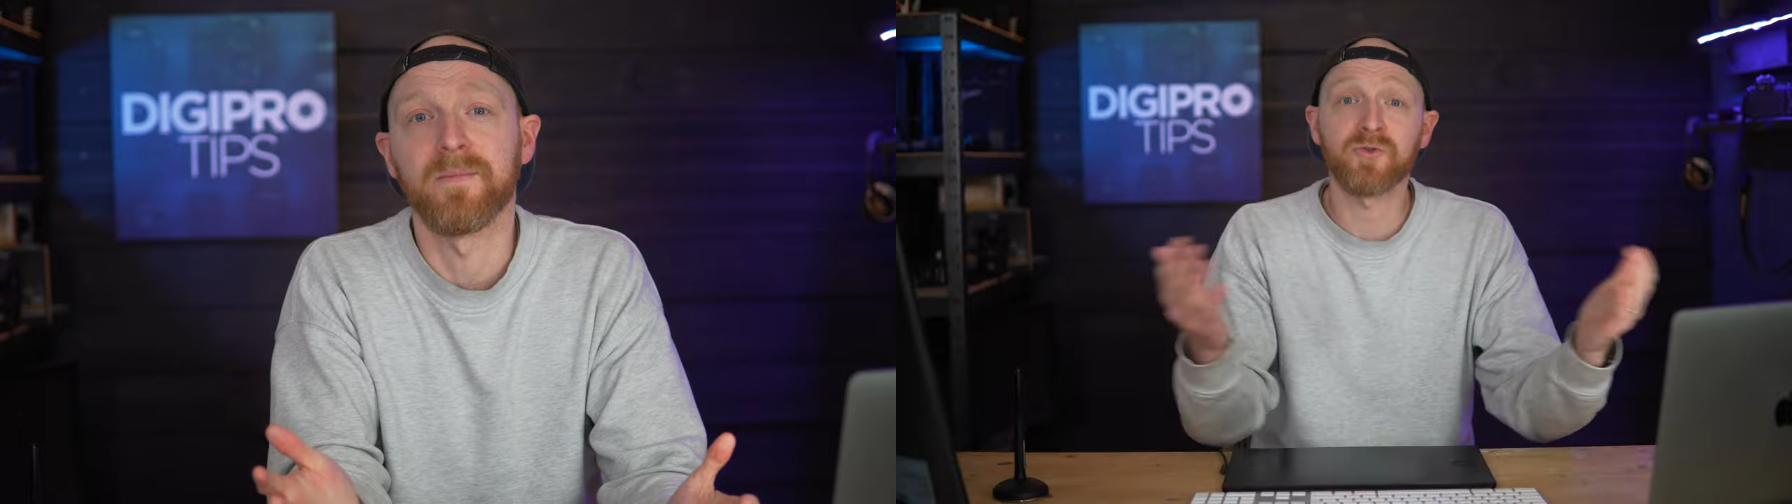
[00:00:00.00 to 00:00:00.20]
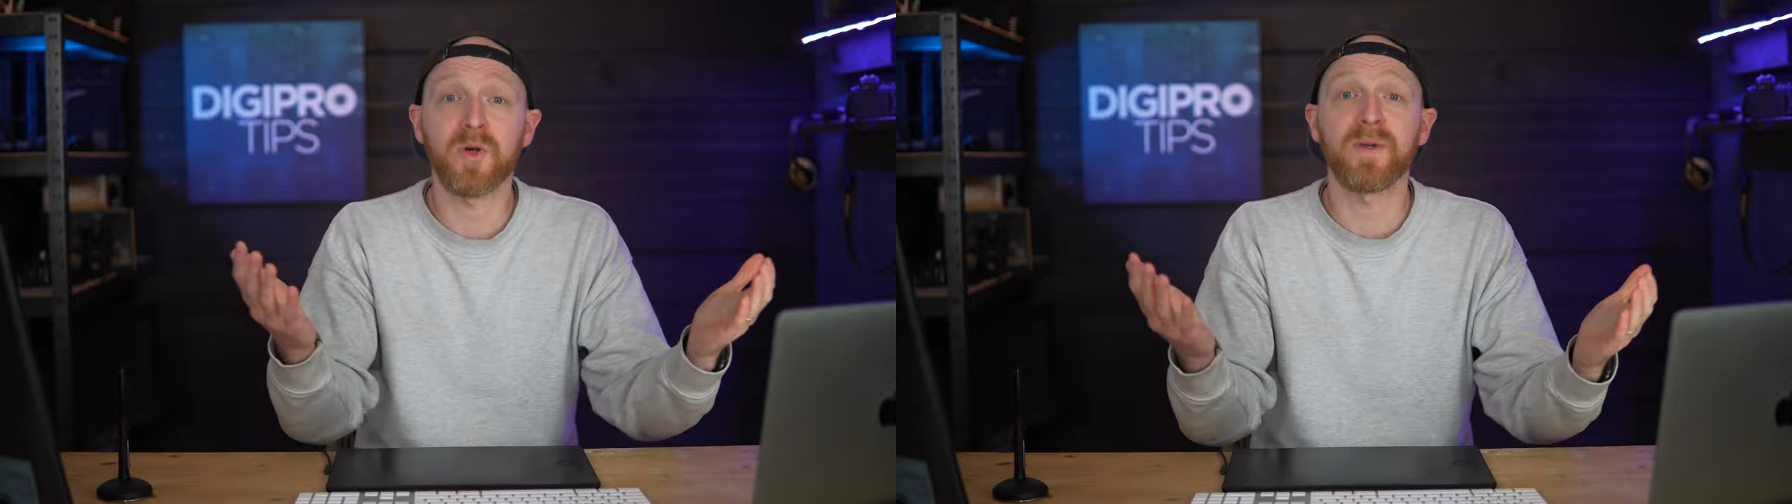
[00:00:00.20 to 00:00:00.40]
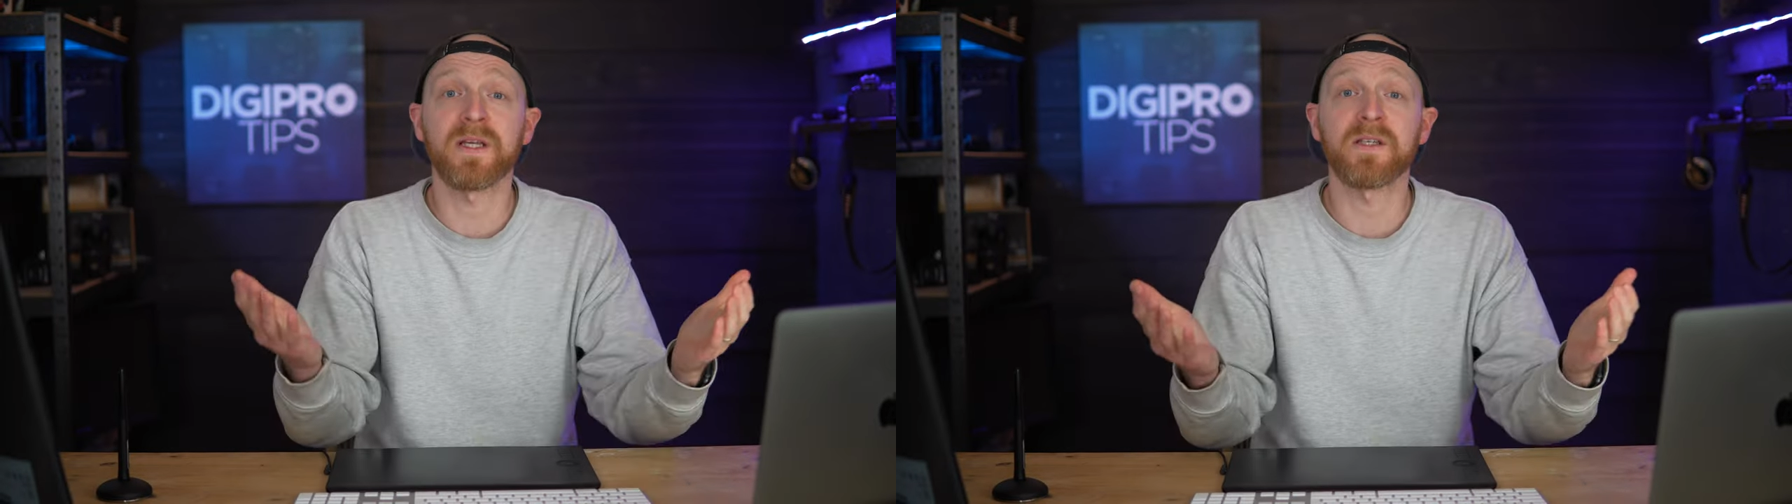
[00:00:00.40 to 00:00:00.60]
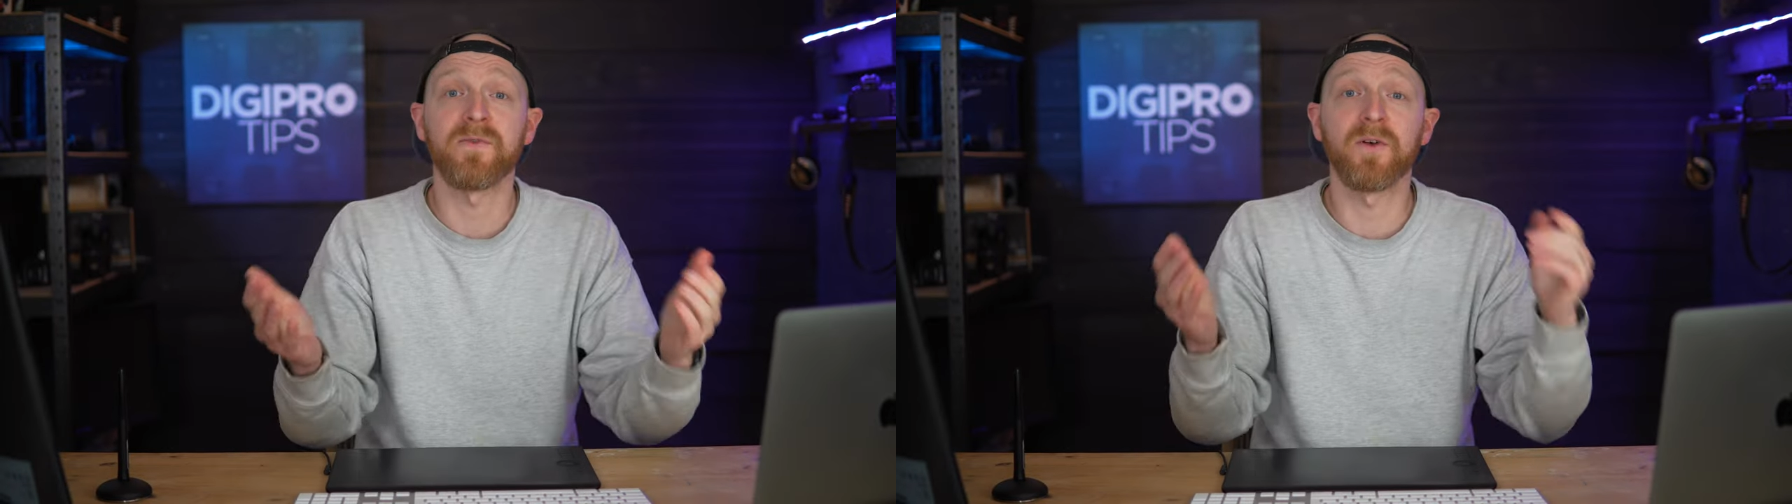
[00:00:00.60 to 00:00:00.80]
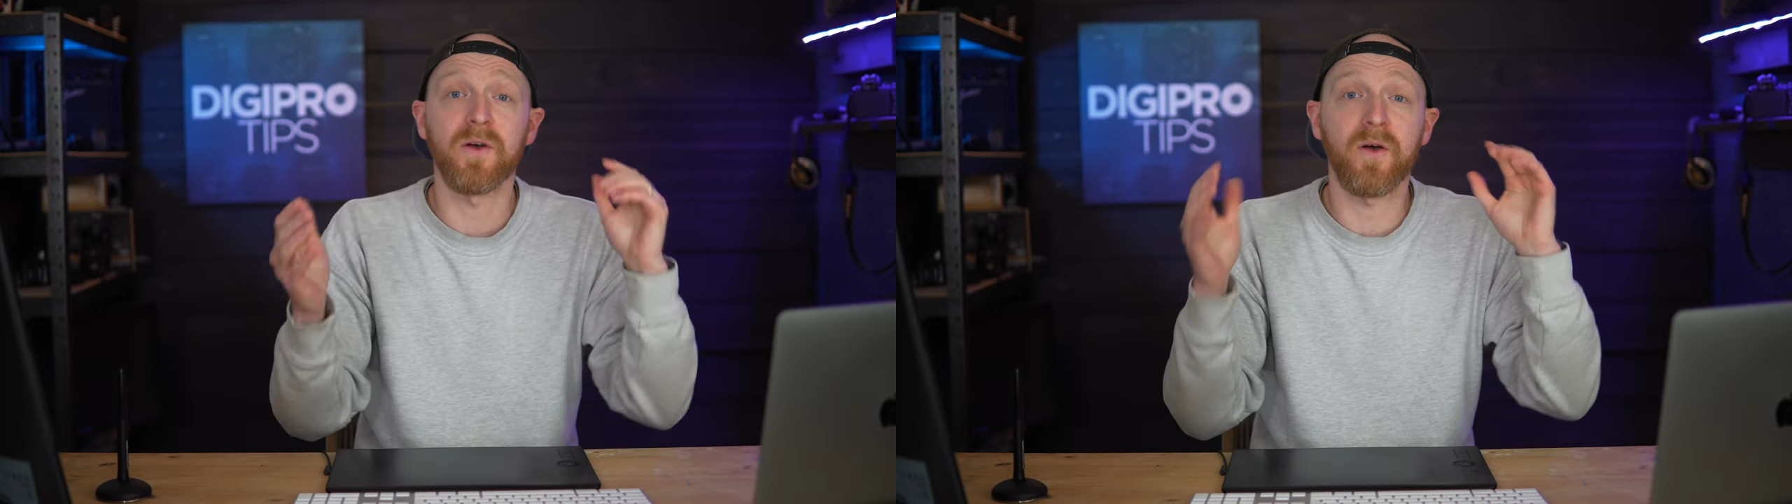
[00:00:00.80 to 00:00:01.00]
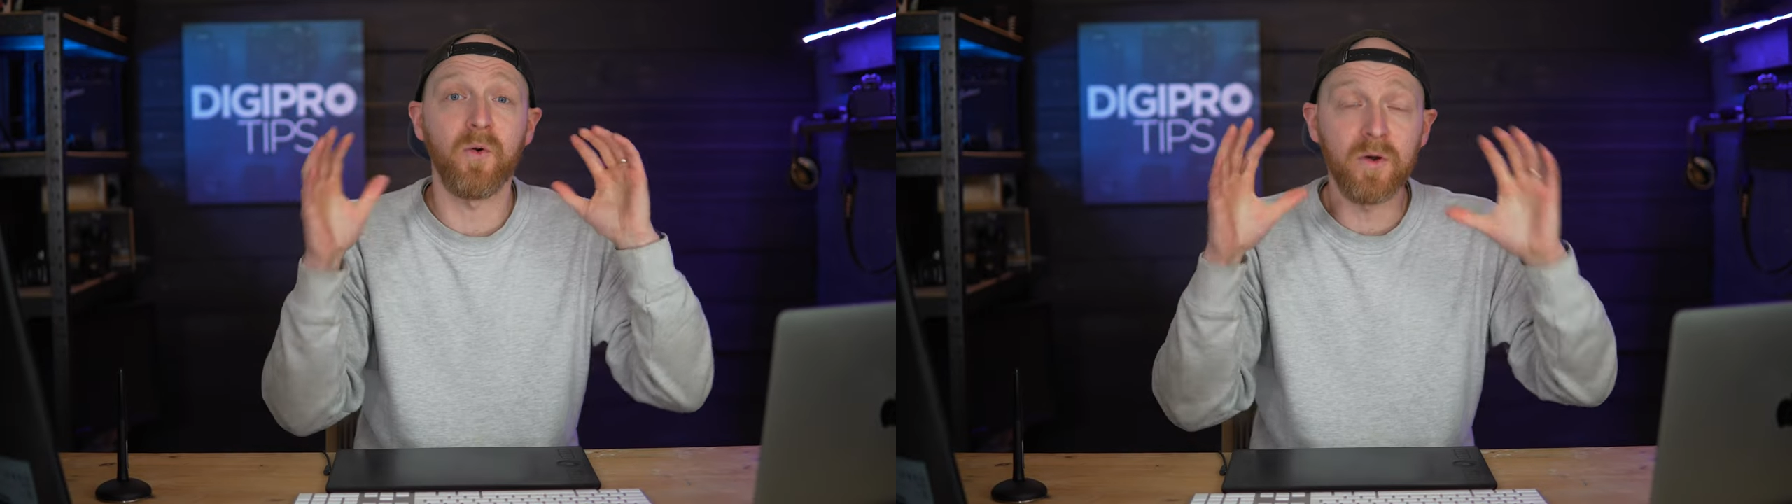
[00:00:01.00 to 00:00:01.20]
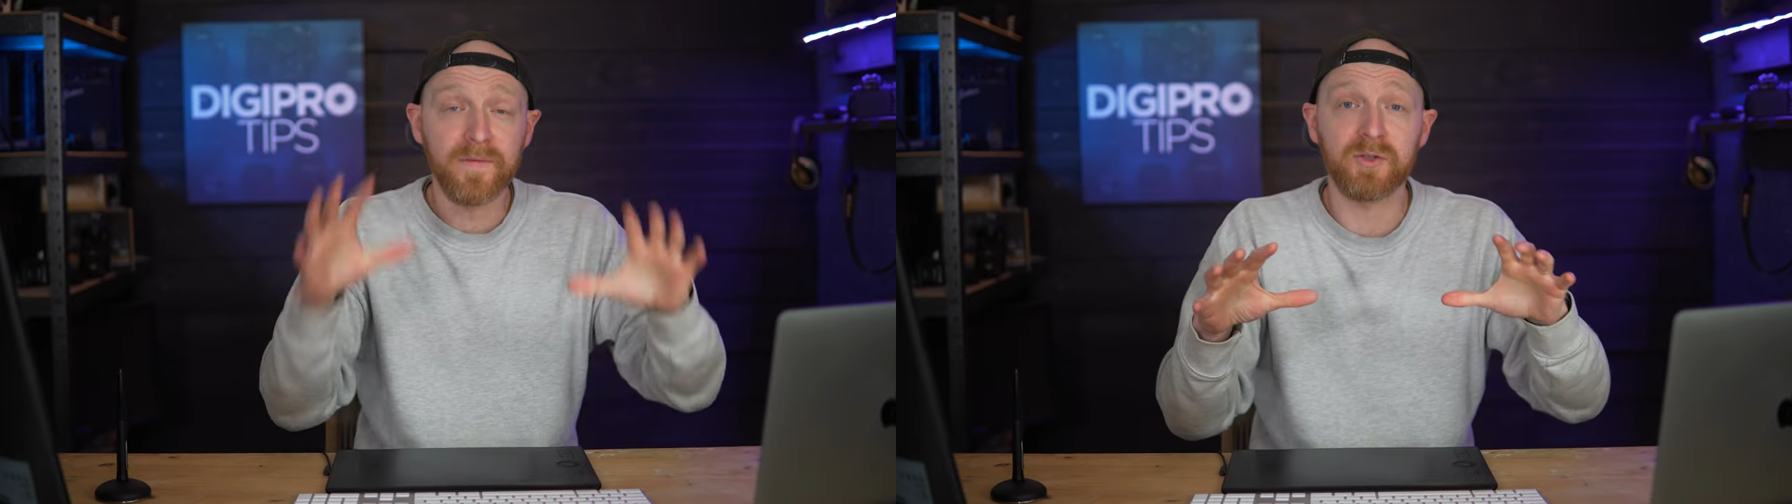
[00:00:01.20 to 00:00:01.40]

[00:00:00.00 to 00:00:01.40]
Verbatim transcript: I'll drop links for all